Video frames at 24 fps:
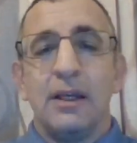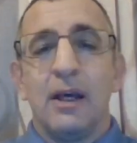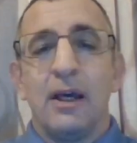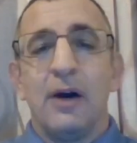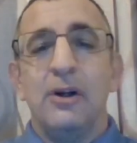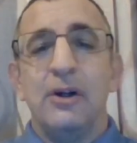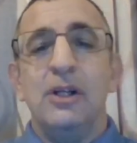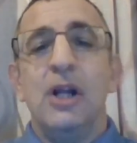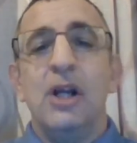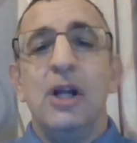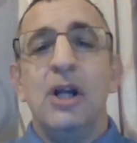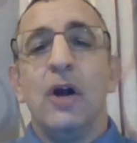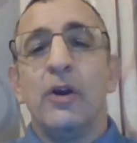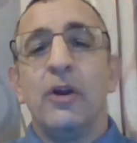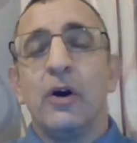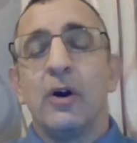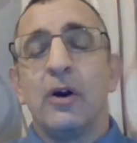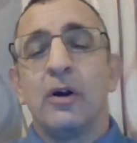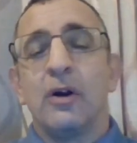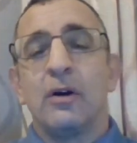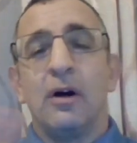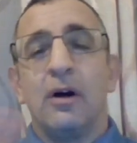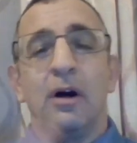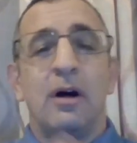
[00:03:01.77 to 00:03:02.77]

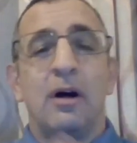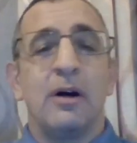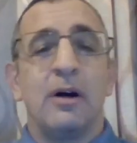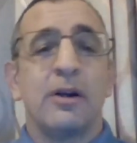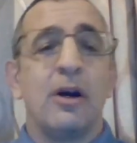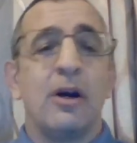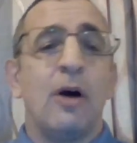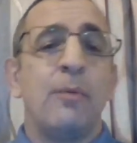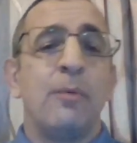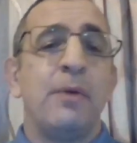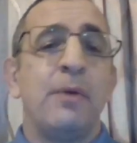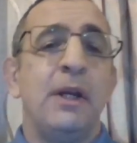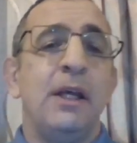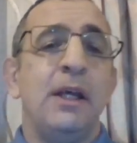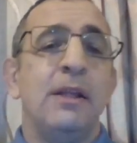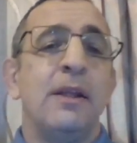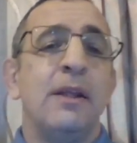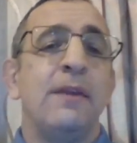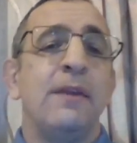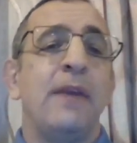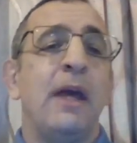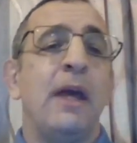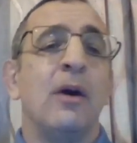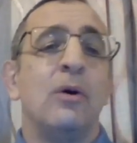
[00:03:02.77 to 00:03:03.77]
Another uh, company
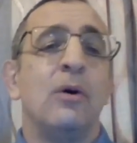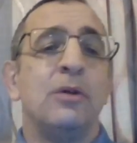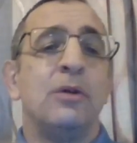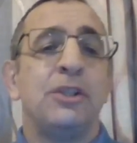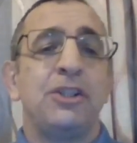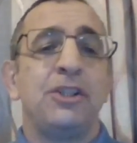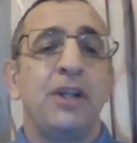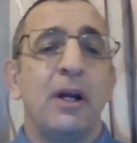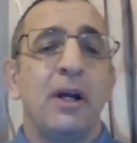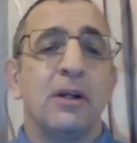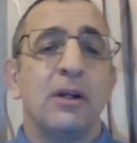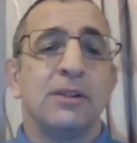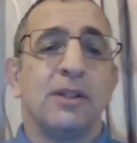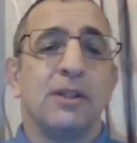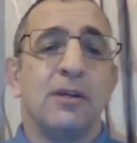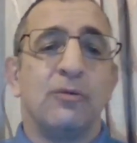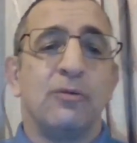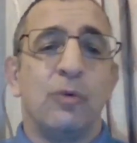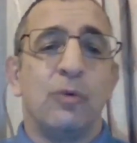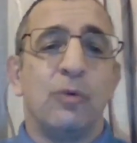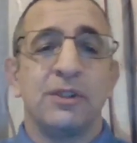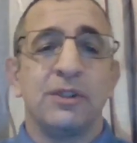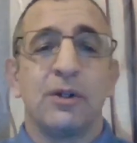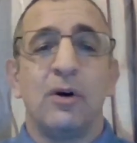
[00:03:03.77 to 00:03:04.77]
that they owned shares
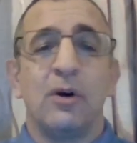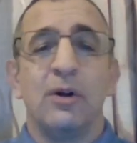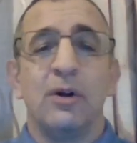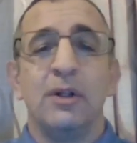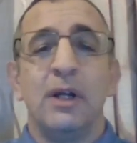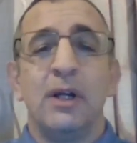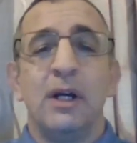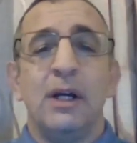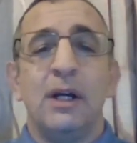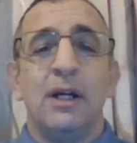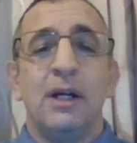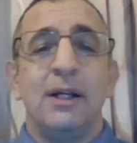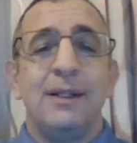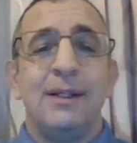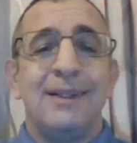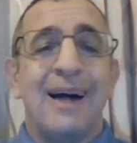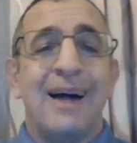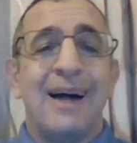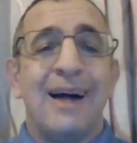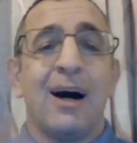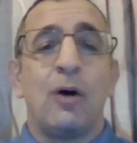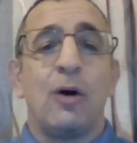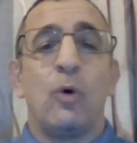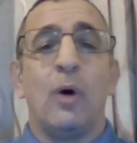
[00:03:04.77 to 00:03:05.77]
of was called
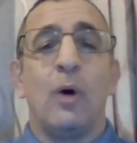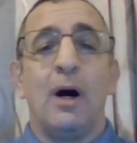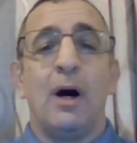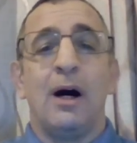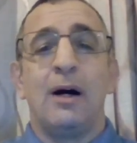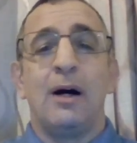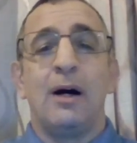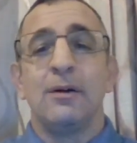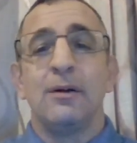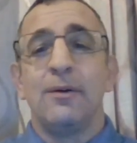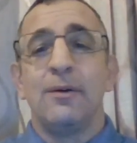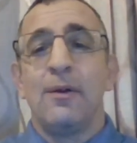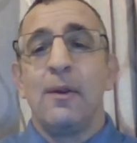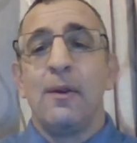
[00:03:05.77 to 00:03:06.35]
Dahua,